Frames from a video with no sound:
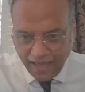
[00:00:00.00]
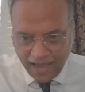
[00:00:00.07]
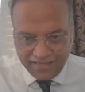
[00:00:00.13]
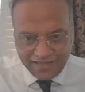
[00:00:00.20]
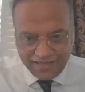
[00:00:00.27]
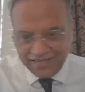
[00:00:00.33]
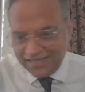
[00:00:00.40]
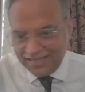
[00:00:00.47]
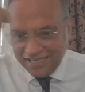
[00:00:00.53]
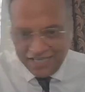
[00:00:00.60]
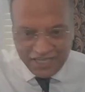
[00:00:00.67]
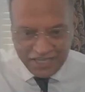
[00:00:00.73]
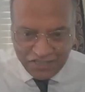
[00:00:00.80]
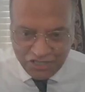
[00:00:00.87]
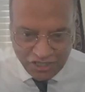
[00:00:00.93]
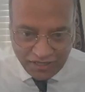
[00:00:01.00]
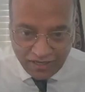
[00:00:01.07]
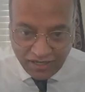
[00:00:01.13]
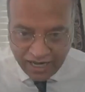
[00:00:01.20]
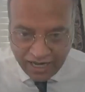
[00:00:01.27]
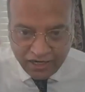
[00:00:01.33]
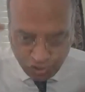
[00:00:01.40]
and they did EEG,
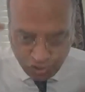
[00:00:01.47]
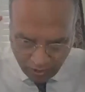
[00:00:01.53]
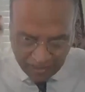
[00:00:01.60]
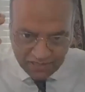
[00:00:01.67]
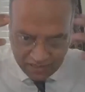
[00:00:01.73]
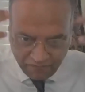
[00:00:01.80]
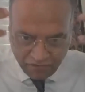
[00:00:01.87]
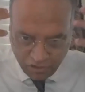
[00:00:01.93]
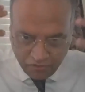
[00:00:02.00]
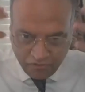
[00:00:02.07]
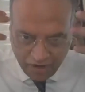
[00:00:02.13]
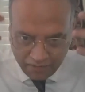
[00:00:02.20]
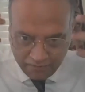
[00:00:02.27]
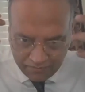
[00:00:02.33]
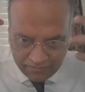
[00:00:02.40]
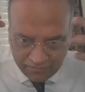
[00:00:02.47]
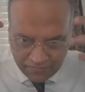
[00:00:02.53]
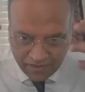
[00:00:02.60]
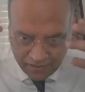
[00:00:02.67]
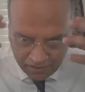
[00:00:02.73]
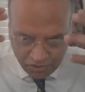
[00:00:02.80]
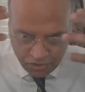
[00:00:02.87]
electroencephalogram,
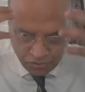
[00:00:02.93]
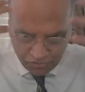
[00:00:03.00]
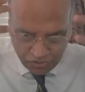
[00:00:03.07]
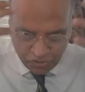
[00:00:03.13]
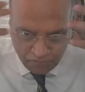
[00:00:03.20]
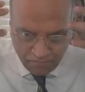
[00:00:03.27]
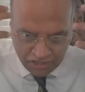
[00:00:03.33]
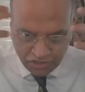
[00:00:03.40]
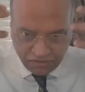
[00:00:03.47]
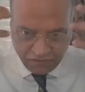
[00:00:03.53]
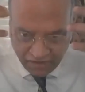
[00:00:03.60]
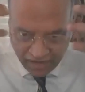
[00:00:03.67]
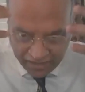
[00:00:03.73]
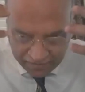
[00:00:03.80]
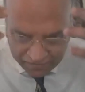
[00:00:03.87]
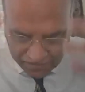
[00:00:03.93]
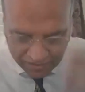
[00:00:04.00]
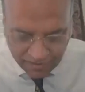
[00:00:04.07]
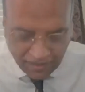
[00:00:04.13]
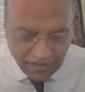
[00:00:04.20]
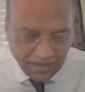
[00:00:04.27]
to, to measure the waves.